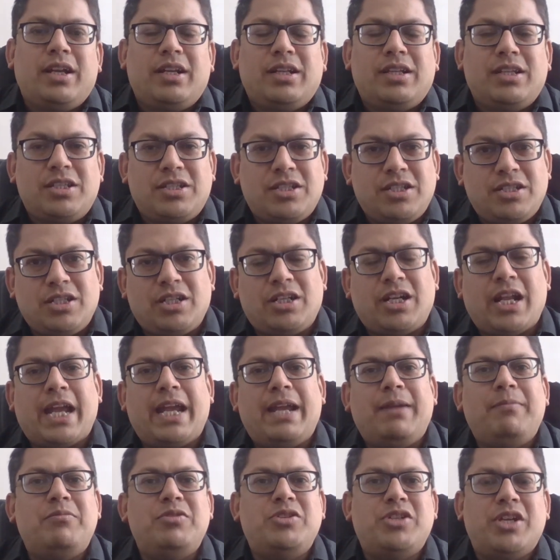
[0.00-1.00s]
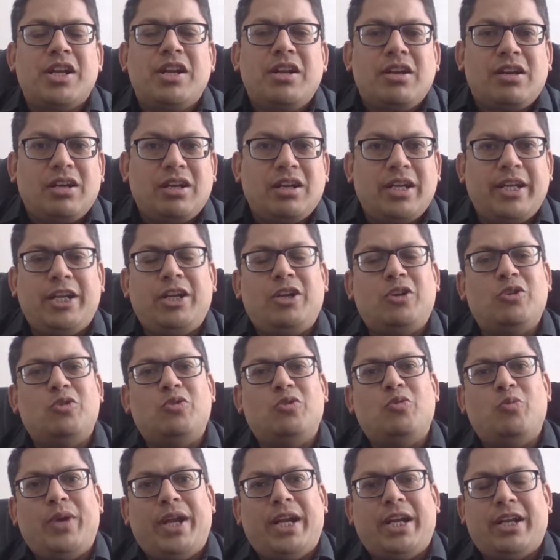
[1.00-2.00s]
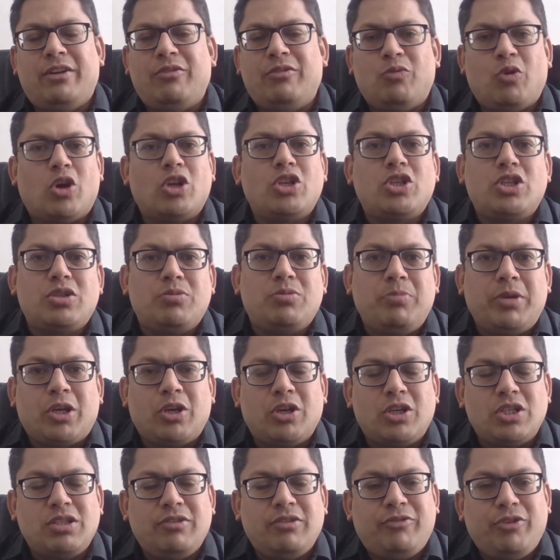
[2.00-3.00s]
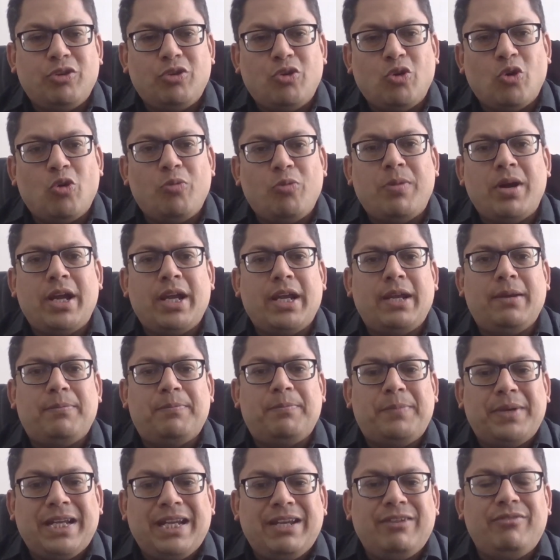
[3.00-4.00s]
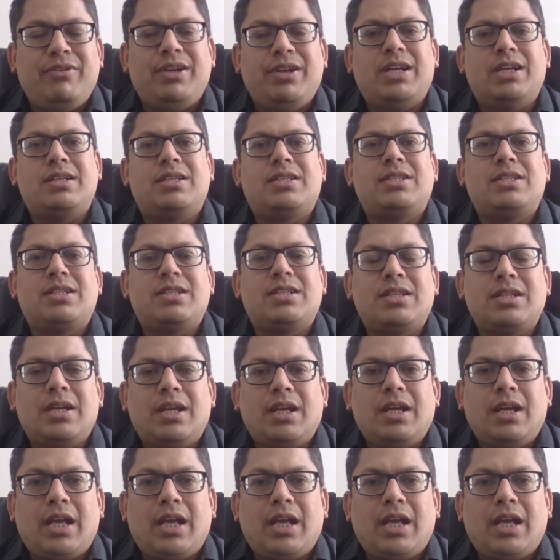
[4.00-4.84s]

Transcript: This is a time generally to wait and watch, because if you go by previous